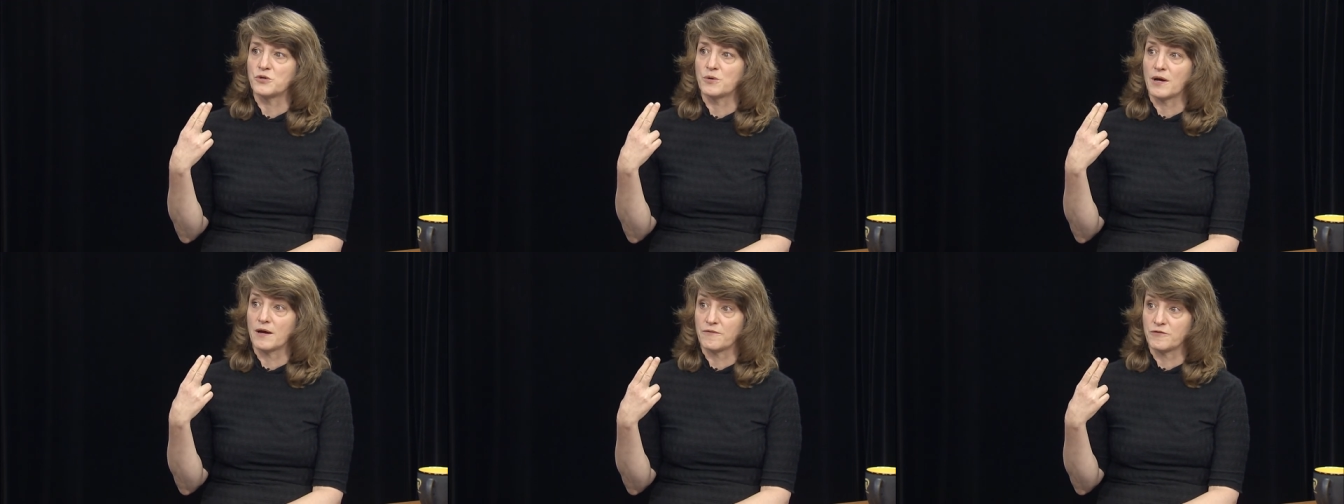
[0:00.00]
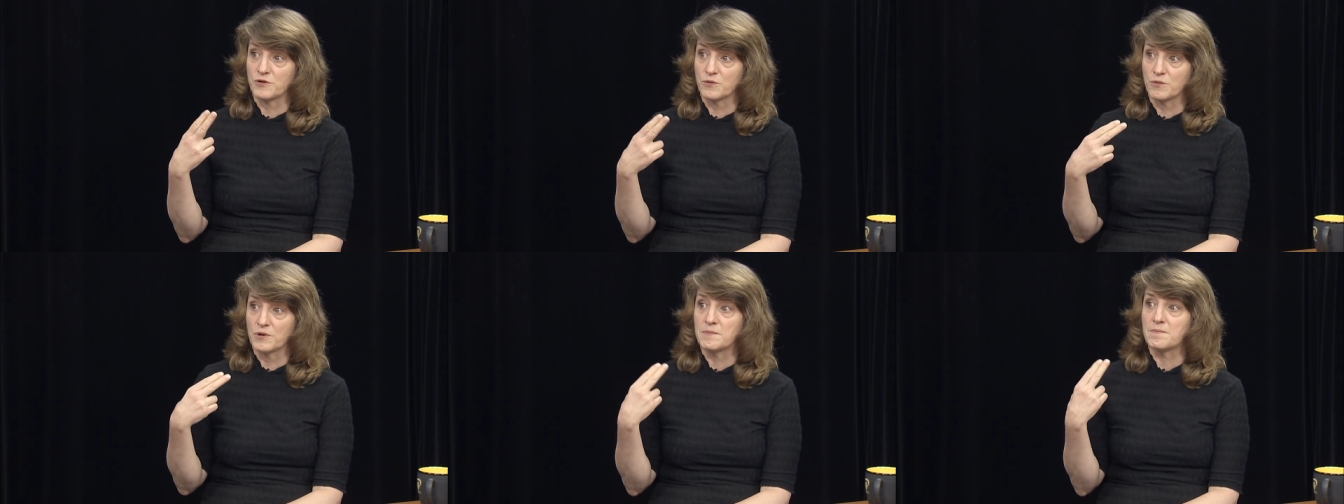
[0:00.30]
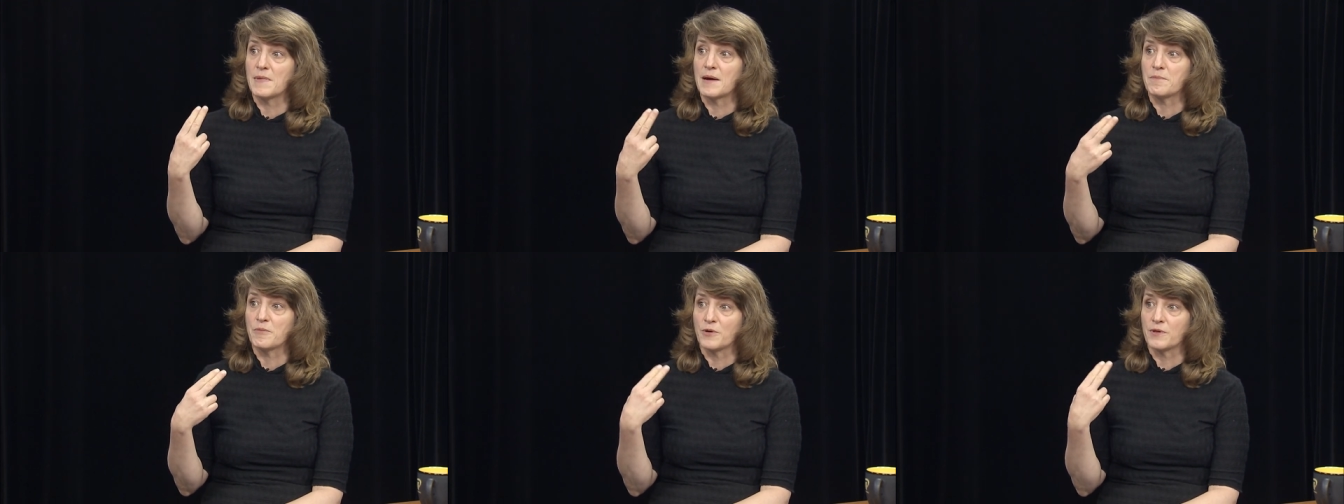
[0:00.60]
you have to
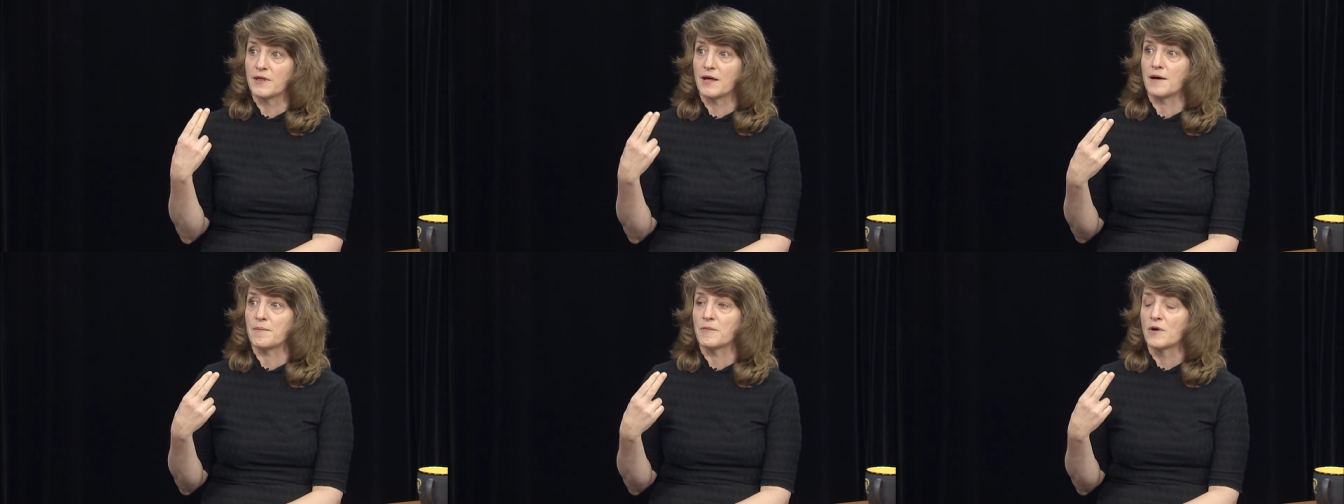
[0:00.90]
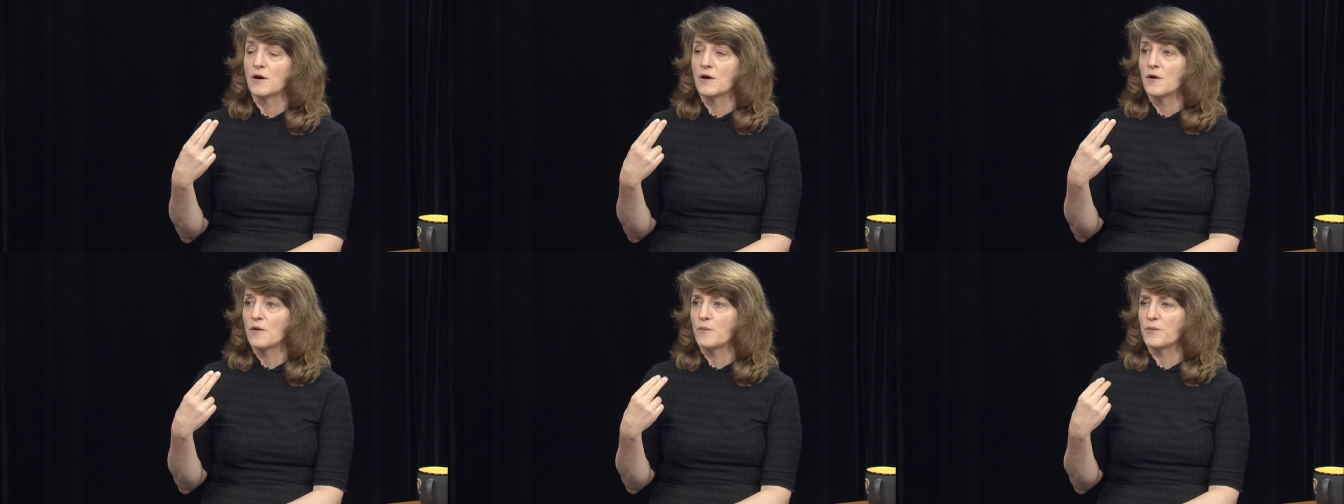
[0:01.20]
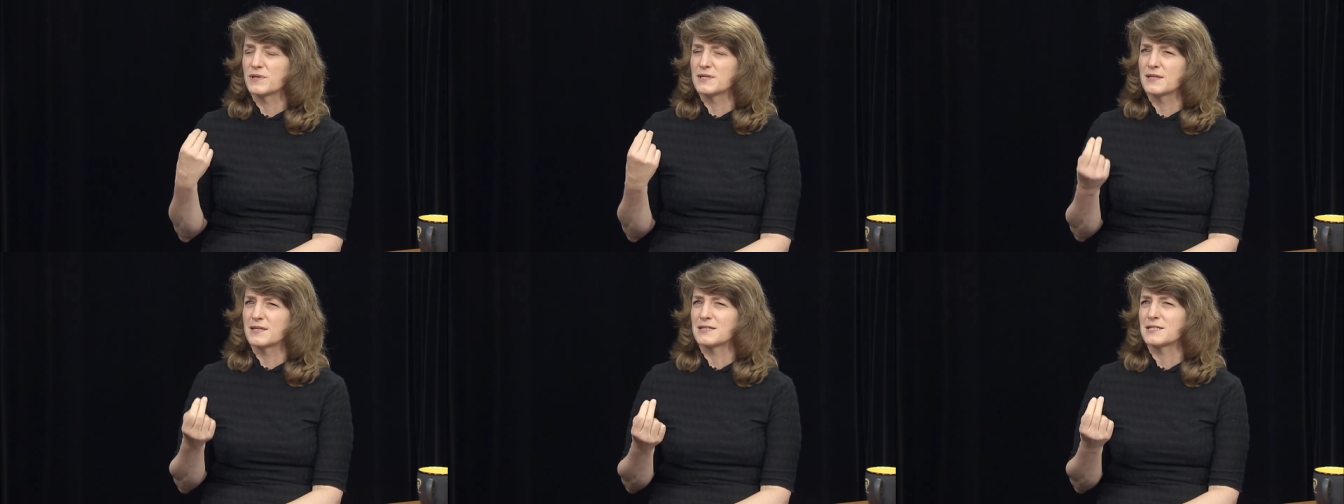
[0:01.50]
remember them
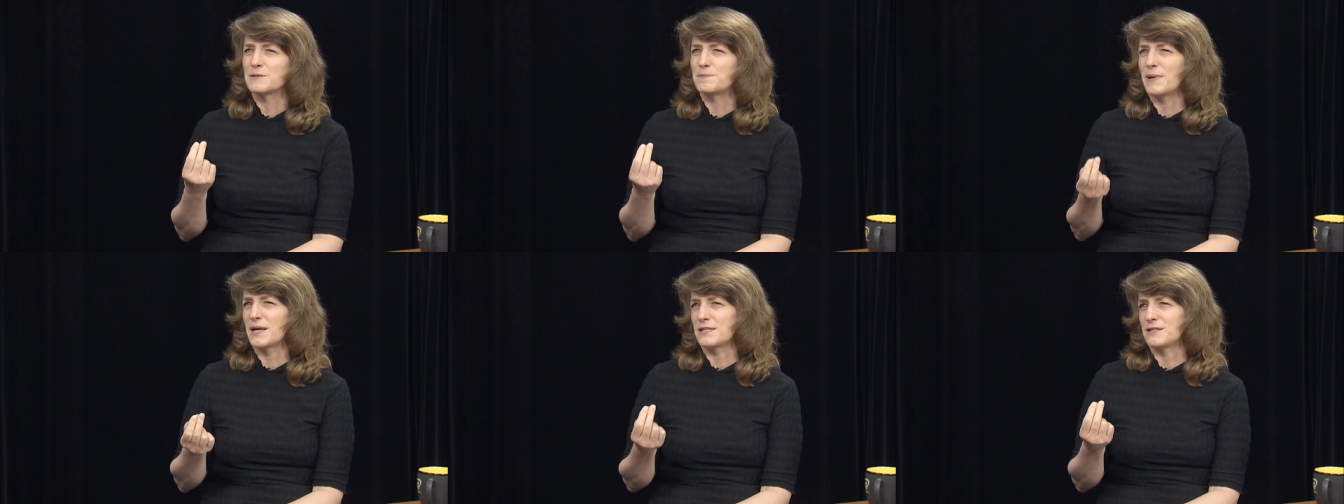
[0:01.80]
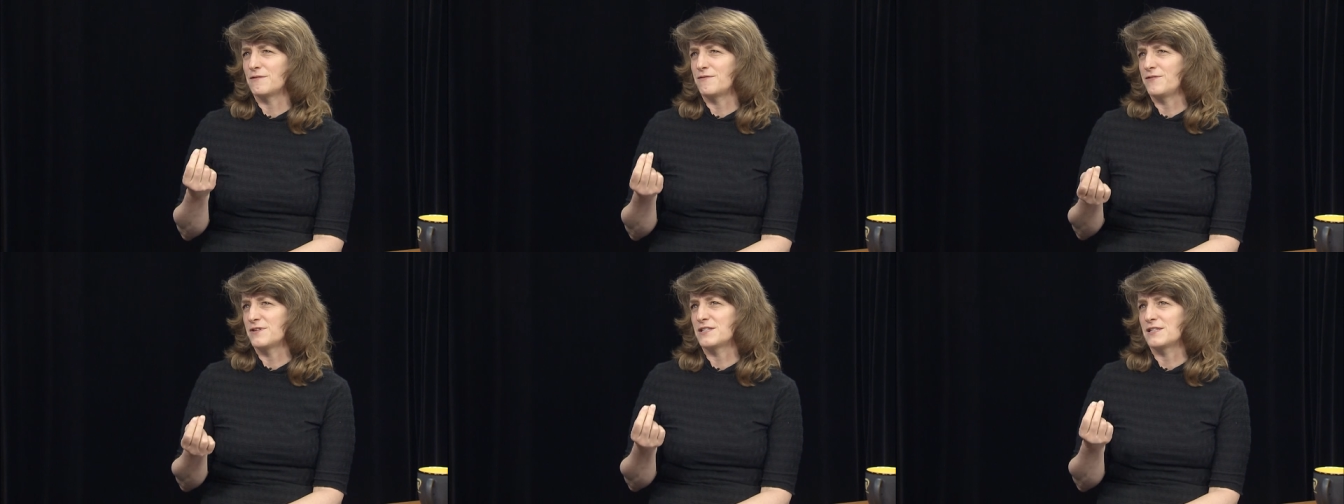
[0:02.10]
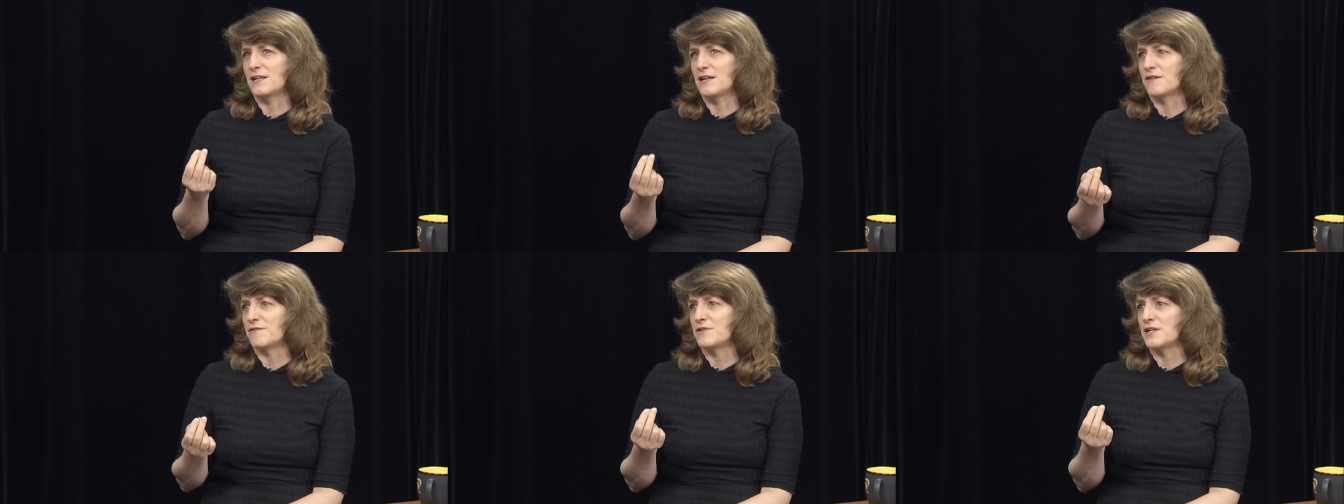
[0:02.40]
with the specificity mm.